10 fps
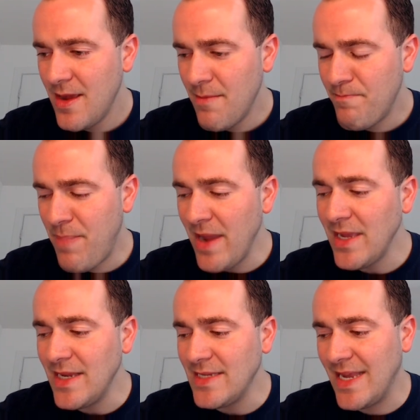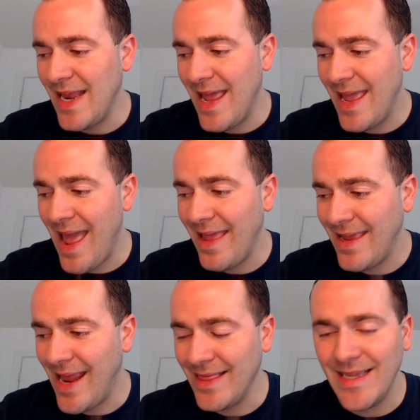Pena needs to hit
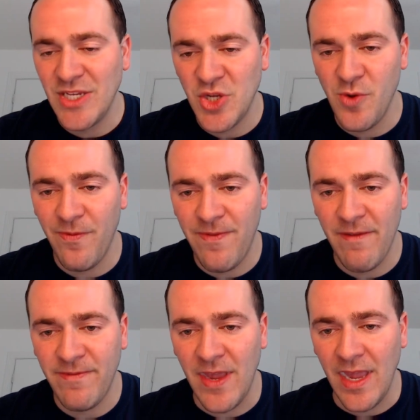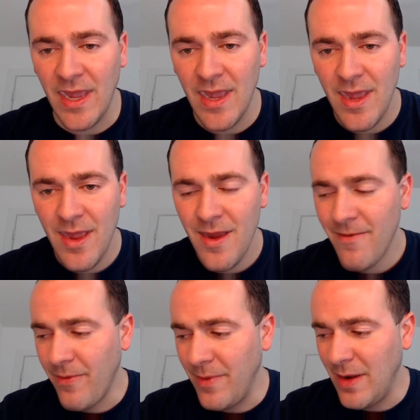at least 250
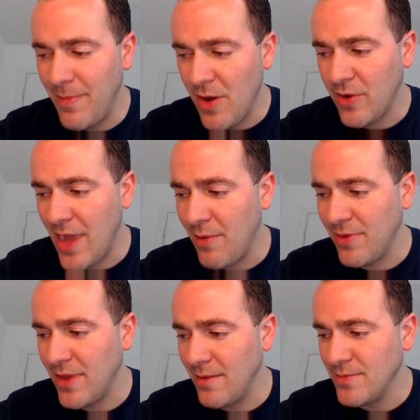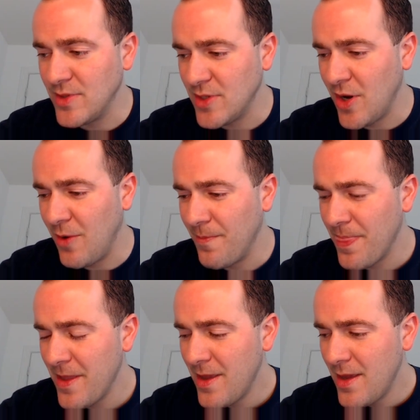for me to be okay with him. So
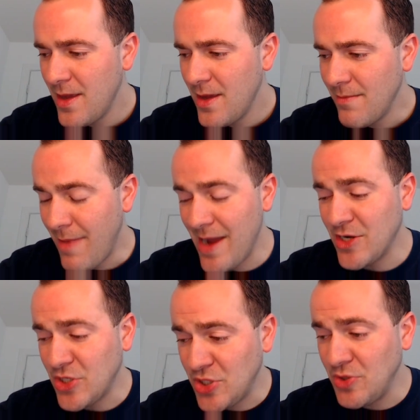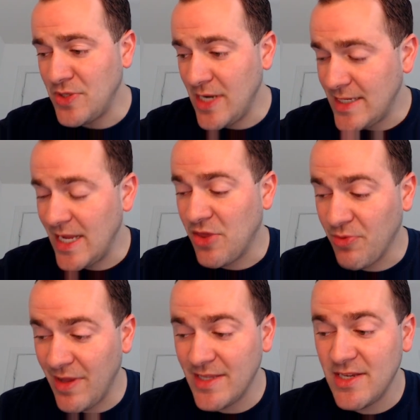Myers 263,
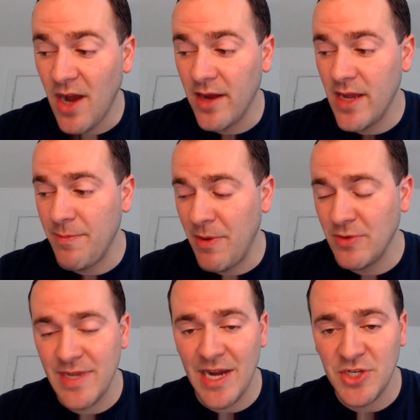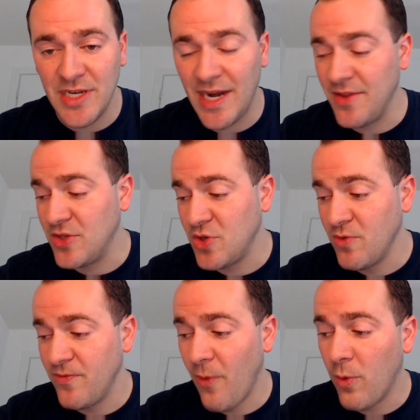that's gone up. He was actually down to
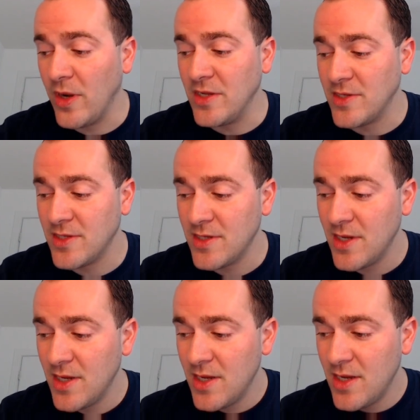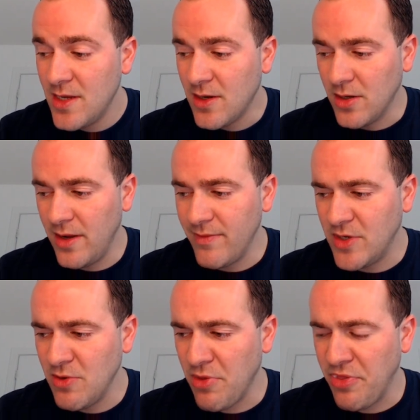240s or even
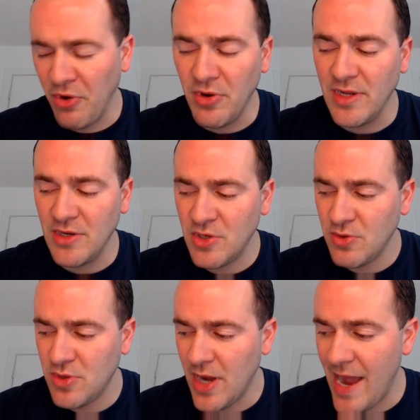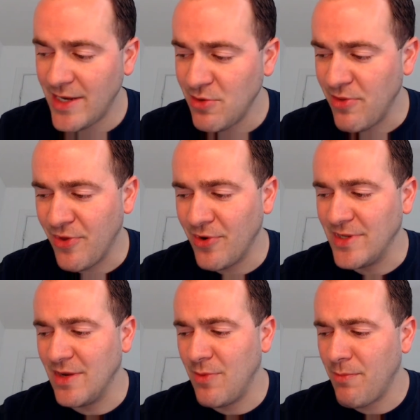230, high 230s
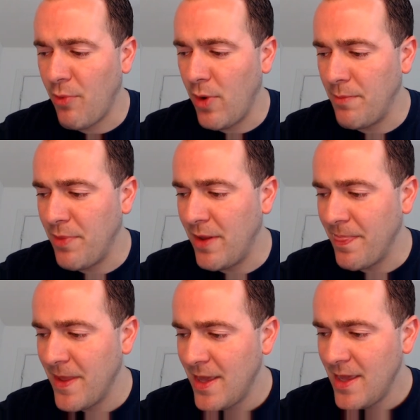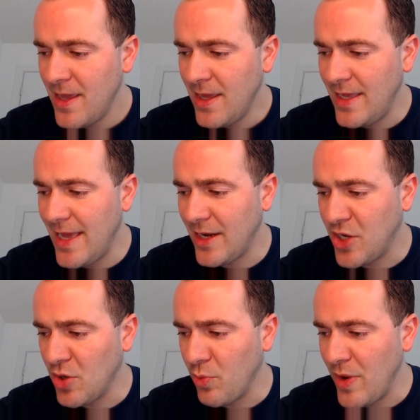at one point, but he had a
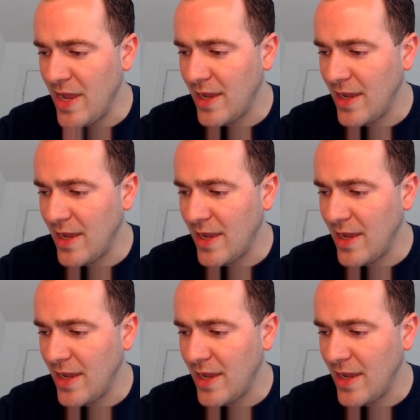good week.